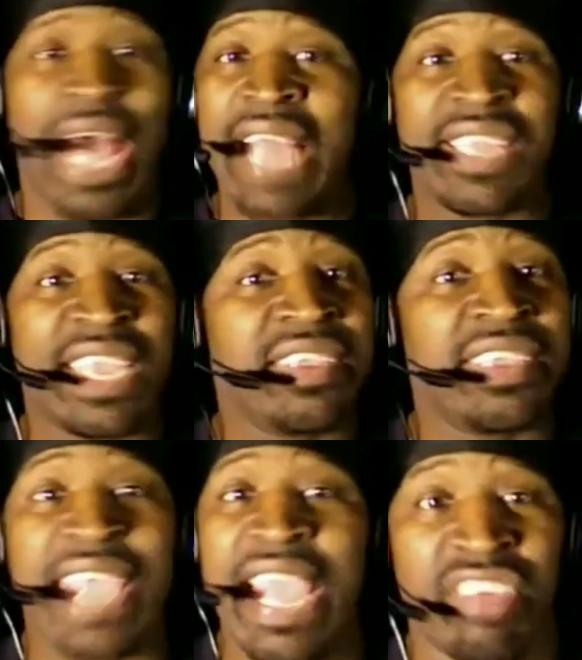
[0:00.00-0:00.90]
I didn't
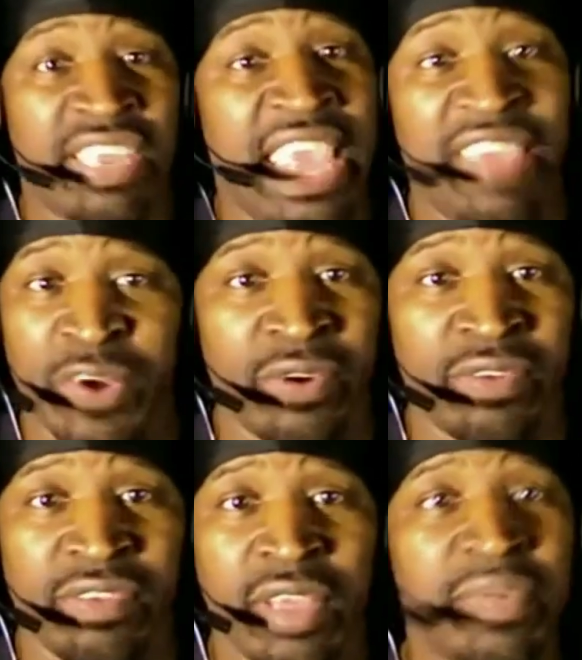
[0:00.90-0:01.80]
catch it at
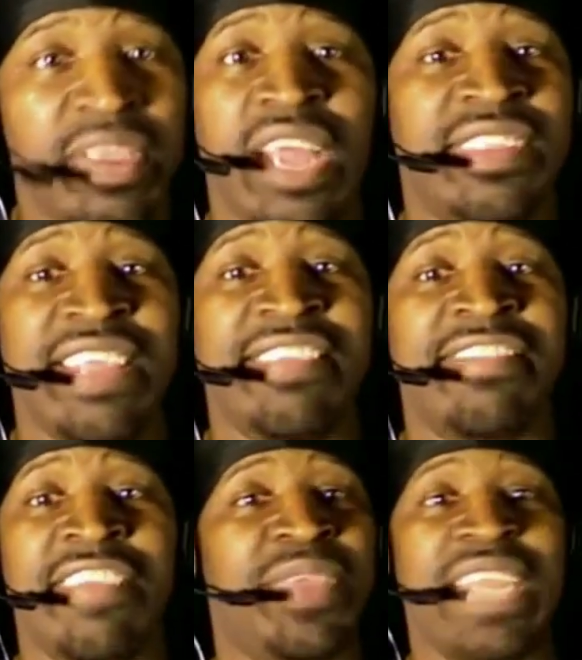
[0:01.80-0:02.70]
first because this is
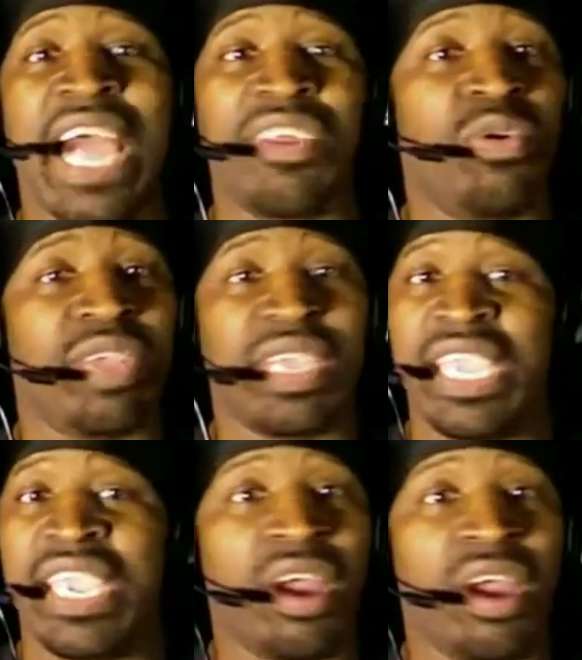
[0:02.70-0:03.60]
something I don't
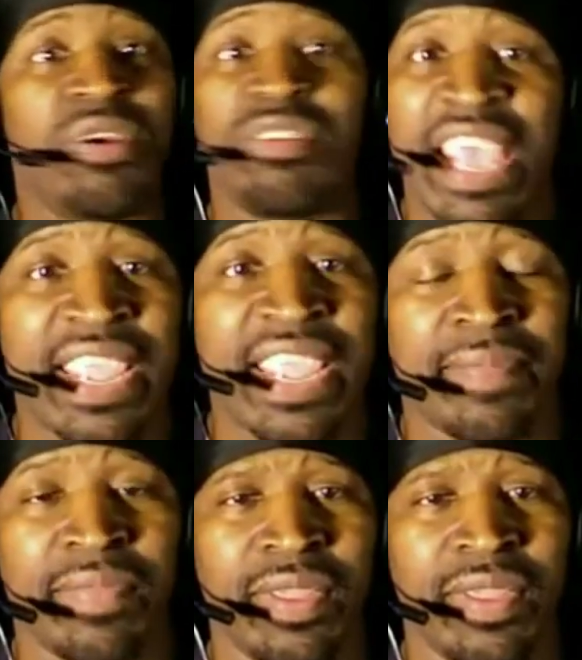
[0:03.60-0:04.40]
hear her say.